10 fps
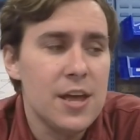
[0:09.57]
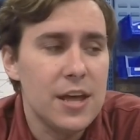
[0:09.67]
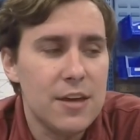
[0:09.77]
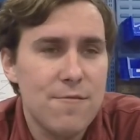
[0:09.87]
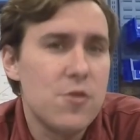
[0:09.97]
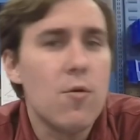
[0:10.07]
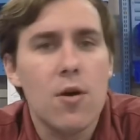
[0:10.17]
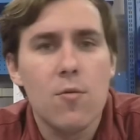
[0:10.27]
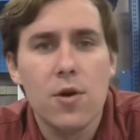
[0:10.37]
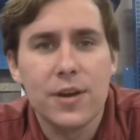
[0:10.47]
if you
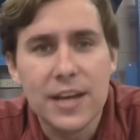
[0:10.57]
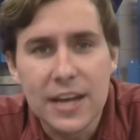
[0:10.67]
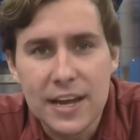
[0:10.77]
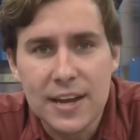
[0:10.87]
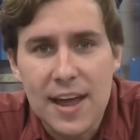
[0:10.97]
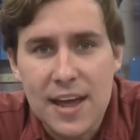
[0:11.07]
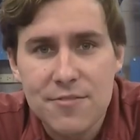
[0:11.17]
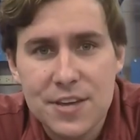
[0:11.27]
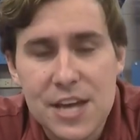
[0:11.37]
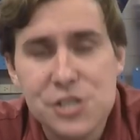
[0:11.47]
are working in
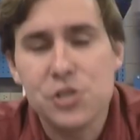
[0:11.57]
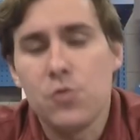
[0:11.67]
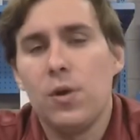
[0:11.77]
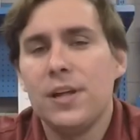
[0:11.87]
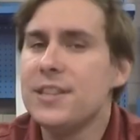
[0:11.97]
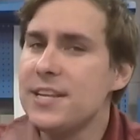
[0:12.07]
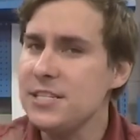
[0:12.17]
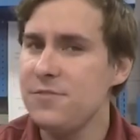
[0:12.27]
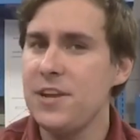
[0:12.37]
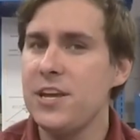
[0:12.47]
aviation. Well, in
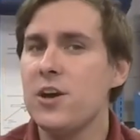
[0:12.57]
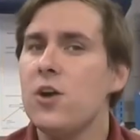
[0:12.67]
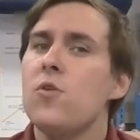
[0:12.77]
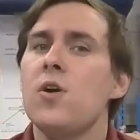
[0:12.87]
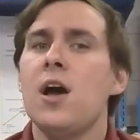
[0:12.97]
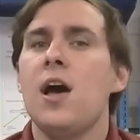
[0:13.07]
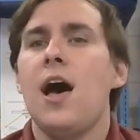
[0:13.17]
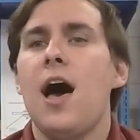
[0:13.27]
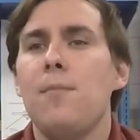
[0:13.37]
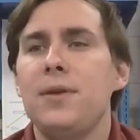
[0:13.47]
this video,
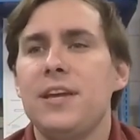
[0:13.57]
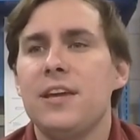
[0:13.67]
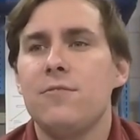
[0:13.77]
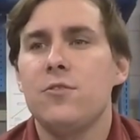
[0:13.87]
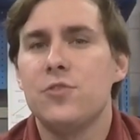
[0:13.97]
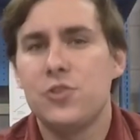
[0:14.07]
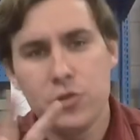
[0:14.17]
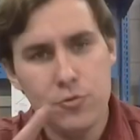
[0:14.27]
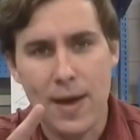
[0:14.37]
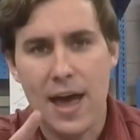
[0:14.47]
I'm going to give you the
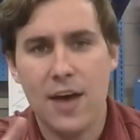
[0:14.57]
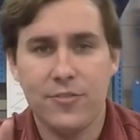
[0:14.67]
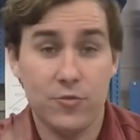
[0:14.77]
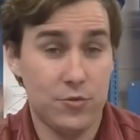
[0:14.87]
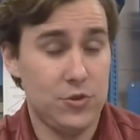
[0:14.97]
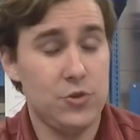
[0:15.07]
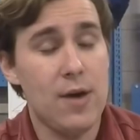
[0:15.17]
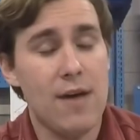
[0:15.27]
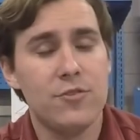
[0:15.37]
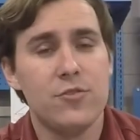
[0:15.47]
two paths or the two
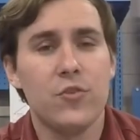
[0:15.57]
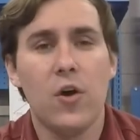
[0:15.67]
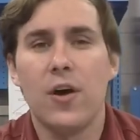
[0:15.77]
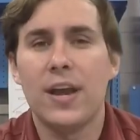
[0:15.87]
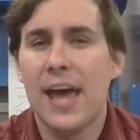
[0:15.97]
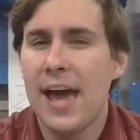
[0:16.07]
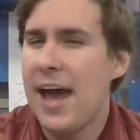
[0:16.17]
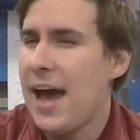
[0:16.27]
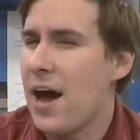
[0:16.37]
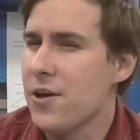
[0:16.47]
avenues on
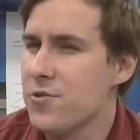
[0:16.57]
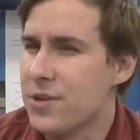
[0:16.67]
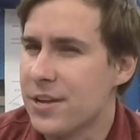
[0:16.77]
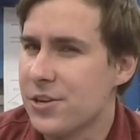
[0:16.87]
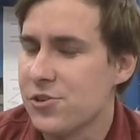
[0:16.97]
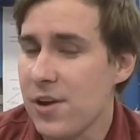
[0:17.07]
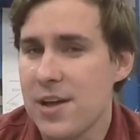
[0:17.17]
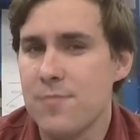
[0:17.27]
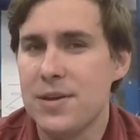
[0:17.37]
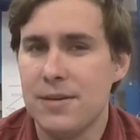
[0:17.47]
how you can get your
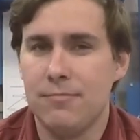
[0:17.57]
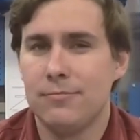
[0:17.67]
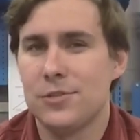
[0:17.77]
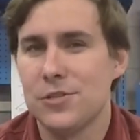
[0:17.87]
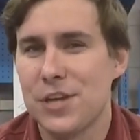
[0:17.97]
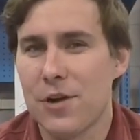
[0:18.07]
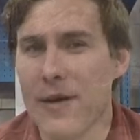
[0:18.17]
A&P. So stick